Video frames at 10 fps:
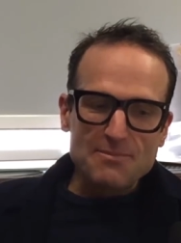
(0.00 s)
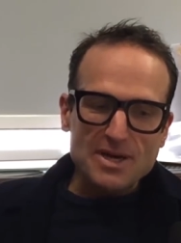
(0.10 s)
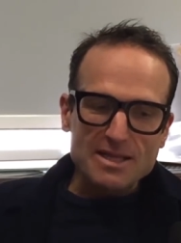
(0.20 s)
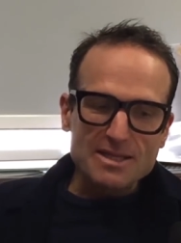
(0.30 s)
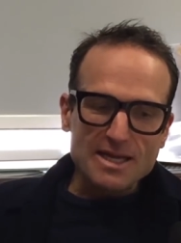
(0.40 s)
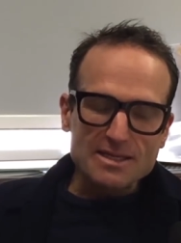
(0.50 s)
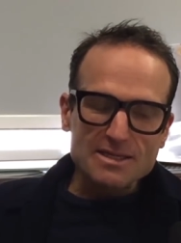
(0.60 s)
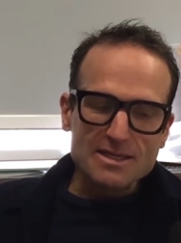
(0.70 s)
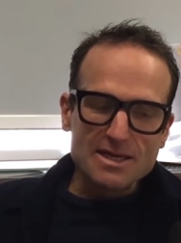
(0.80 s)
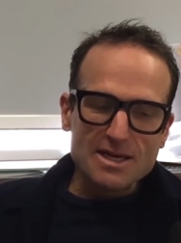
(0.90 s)
but I
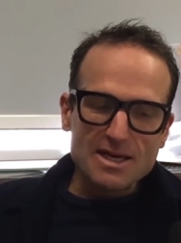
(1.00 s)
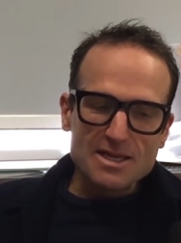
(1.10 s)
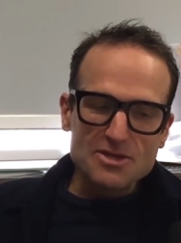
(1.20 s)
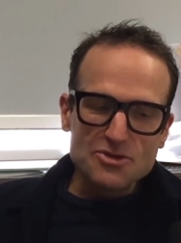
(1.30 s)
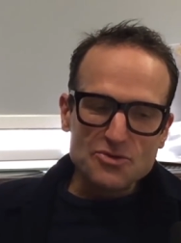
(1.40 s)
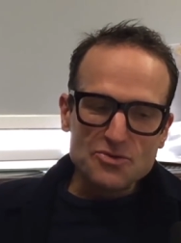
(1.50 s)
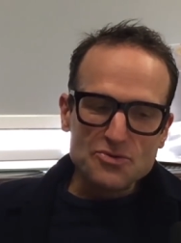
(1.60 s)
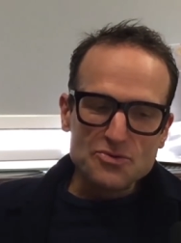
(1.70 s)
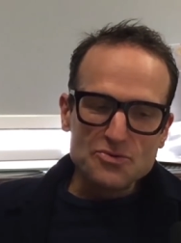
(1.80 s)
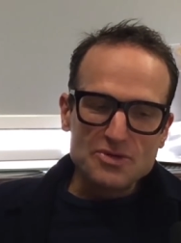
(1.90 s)
think
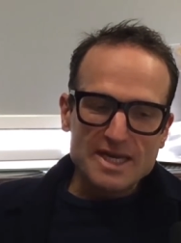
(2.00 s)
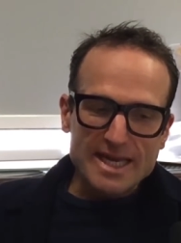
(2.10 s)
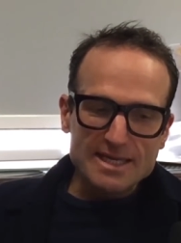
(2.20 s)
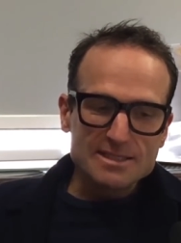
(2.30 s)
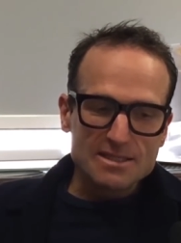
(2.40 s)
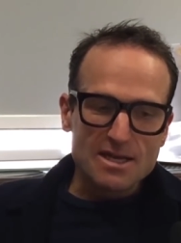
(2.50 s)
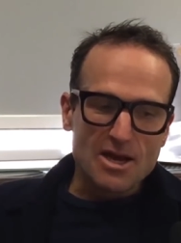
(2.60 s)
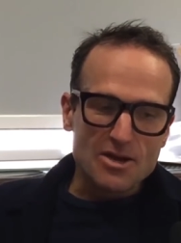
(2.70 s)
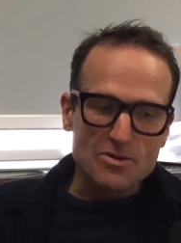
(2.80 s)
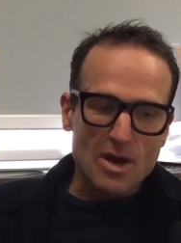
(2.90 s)
you need to
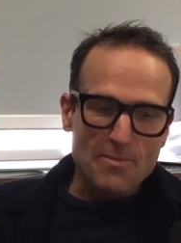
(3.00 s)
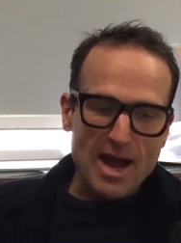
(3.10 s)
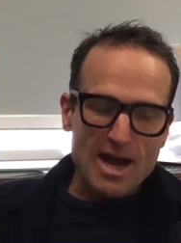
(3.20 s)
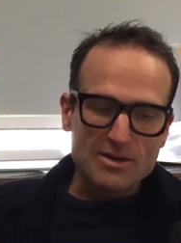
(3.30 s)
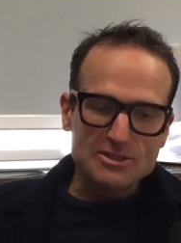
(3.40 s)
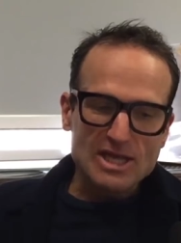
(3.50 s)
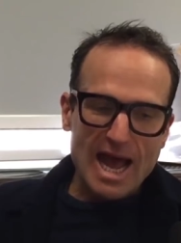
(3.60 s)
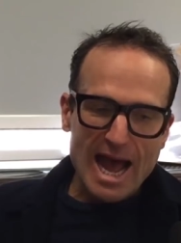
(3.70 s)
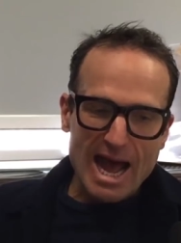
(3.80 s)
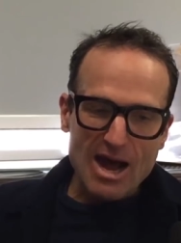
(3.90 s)
know about
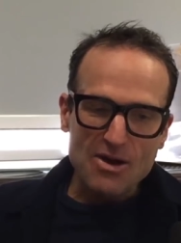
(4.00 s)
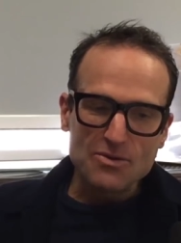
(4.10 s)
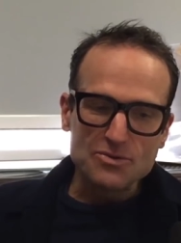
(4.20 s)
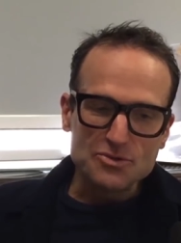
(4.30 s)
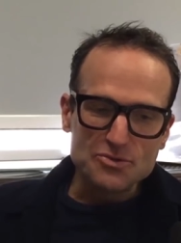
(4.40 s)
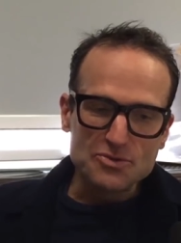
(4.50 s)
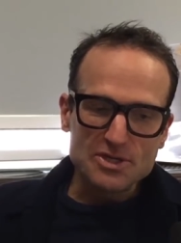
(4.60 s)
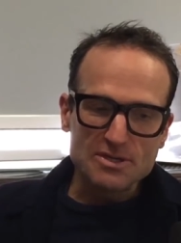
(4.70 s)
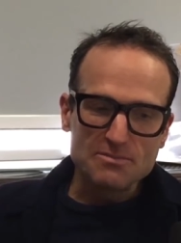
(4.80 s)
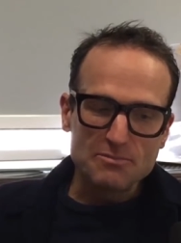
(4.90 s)
how you
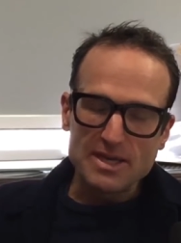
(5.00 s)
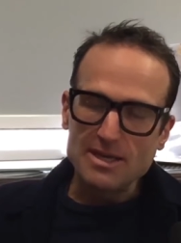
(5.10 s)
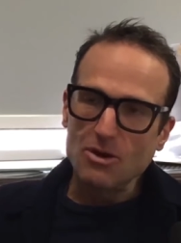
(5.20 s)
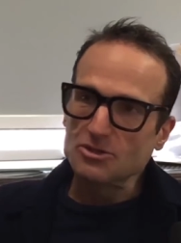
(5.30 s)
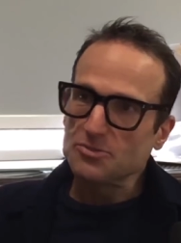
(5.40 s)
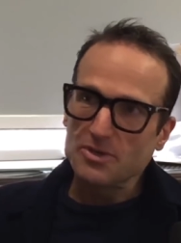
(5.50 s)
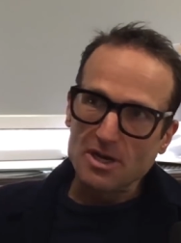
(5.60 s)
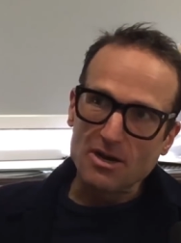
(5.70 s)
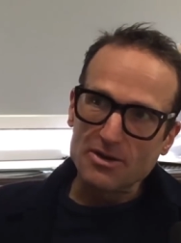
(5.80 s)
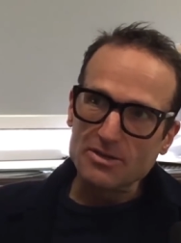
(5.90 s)
can be
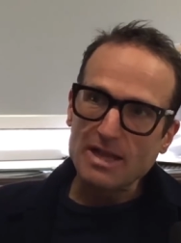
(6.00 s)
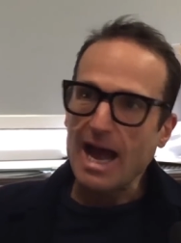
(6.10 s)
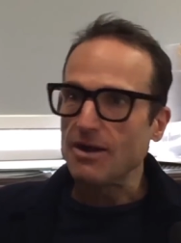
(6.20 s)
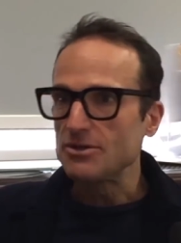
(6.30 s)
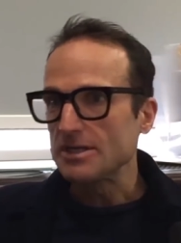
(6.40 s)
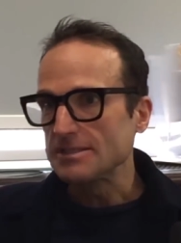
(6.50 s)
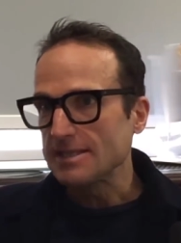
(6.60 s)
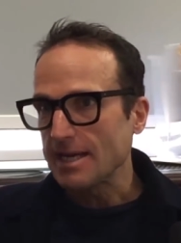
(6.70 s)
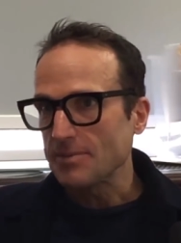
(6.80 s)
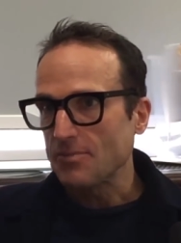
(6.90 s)
entrepreneurial, how you can
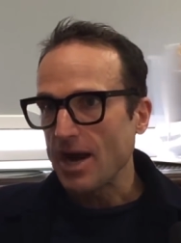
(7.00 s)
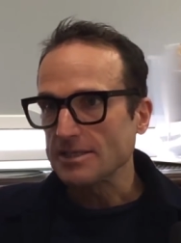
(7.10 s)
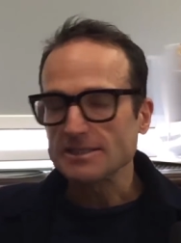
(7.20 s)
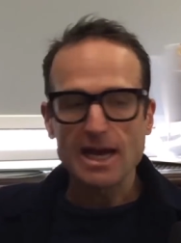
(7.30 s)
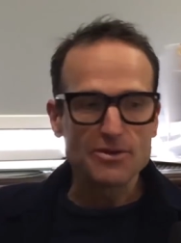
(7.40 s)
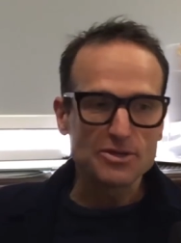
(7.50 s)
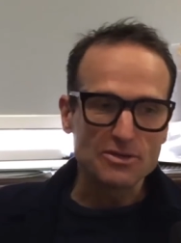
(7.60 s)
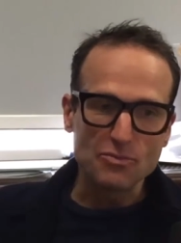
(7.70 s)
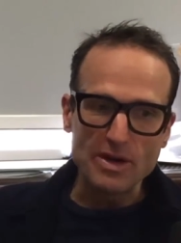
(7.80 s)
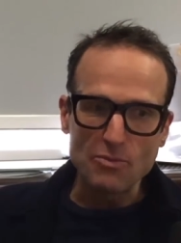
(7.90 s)
set up a practice, how you
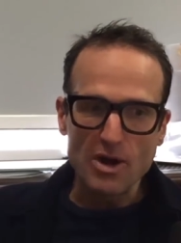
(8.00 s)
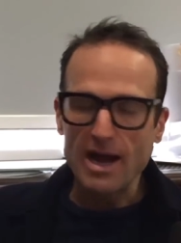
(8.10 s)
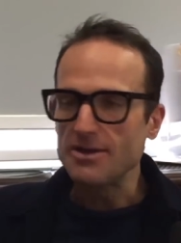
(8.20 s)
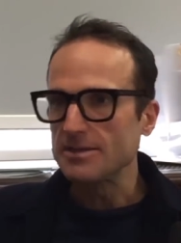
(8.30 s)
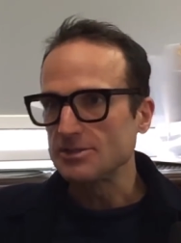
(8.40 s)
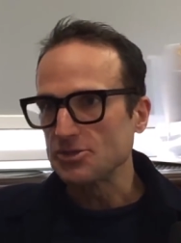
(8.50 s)
can win work, how you can